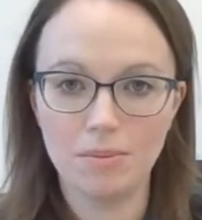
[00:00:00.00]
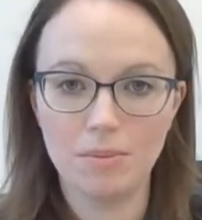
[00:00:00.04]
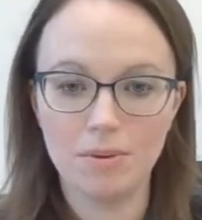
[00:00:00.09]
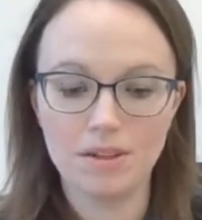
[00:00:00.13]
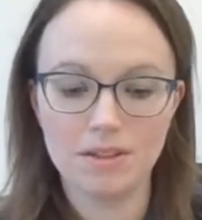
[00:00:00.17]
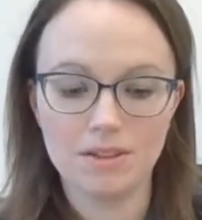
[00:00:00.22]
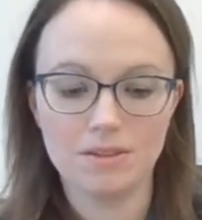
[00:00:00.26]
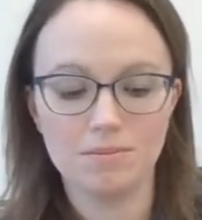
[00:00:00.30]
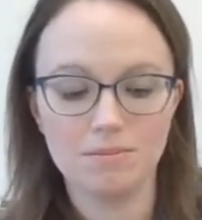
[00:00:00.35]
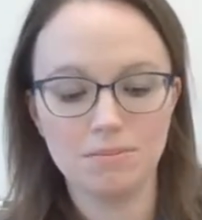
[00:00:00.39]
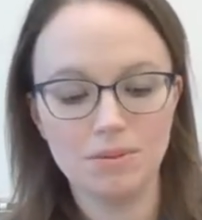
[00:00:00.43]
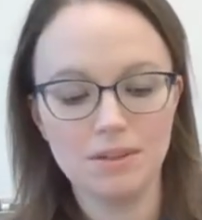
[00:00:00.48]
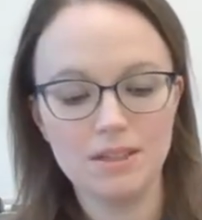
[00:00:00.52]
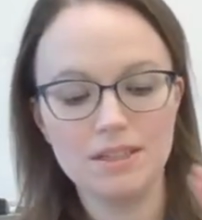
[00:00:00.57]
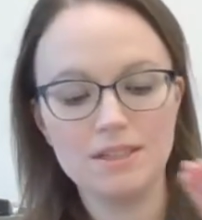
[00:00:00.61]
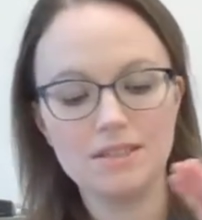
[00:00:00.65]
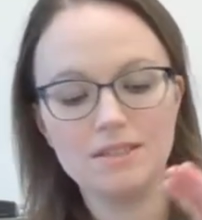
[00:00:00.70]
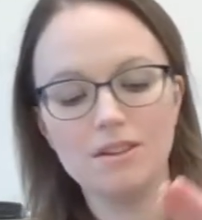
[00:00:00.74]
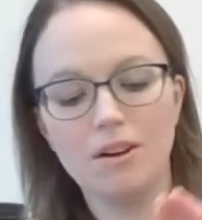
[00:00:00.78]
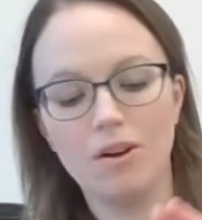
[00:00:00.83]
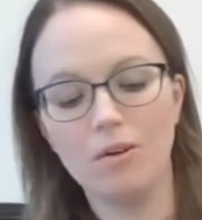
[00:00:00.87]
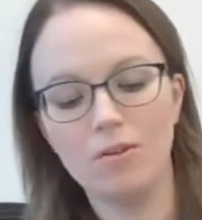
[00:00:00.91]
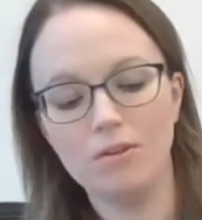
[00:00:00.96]
But please
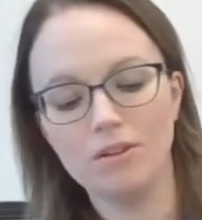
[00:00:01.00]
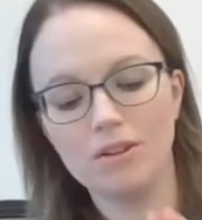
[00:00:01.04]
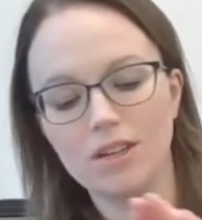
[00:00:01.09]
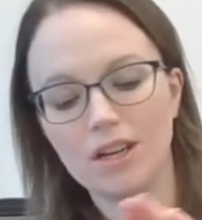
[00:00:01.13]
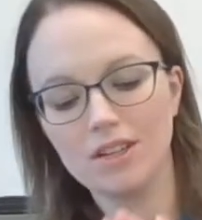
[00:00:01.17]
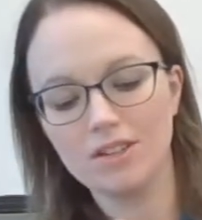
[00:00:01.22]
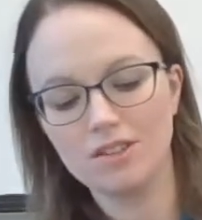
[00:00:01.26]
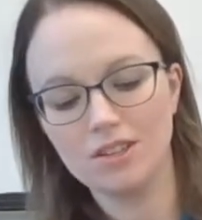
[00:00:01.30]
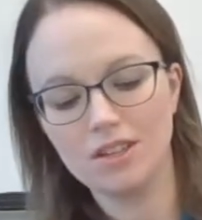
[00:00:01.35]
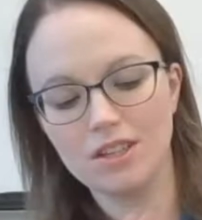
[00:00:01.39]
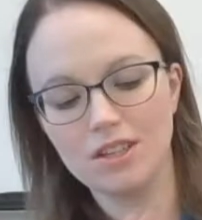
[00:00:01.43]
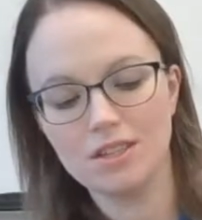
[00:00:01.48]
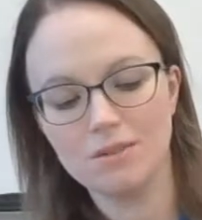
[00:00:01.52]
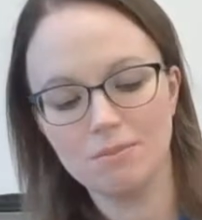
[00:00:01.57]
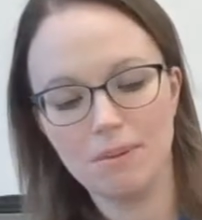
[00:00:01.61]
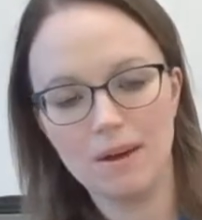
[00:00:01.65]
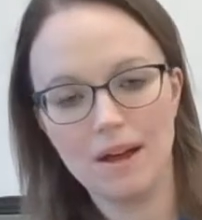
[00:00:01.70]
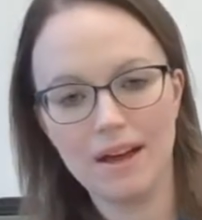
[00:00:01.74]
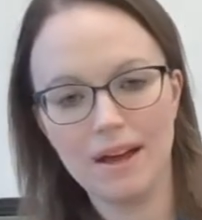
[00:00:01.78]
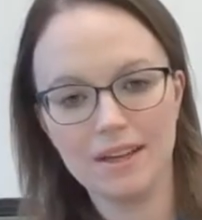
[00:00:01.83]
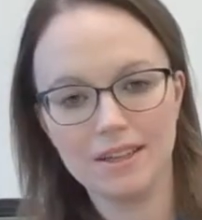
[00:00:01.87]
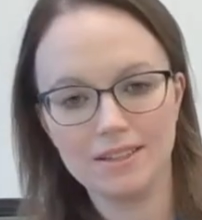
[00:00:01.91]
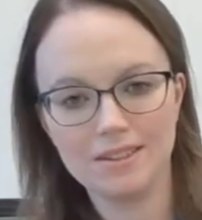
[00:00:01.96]
don't touch these
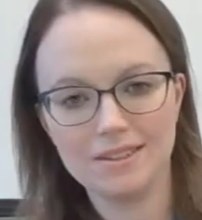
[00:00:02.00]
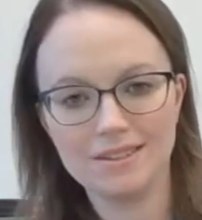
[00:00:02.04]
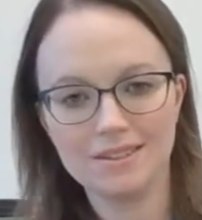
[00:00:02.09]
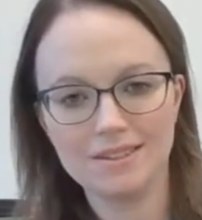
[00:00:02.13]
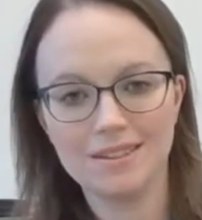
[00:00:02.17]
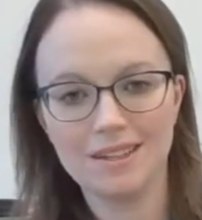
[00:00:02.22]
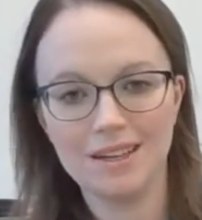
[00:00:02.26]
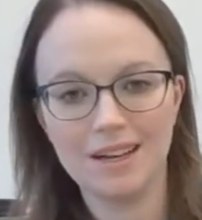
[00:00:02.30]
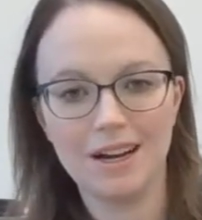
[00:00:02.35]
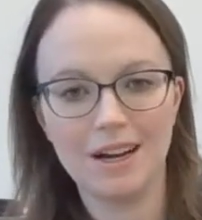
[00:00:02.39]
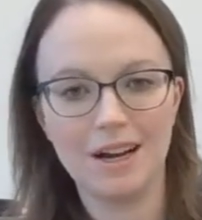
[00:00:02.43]
pegs.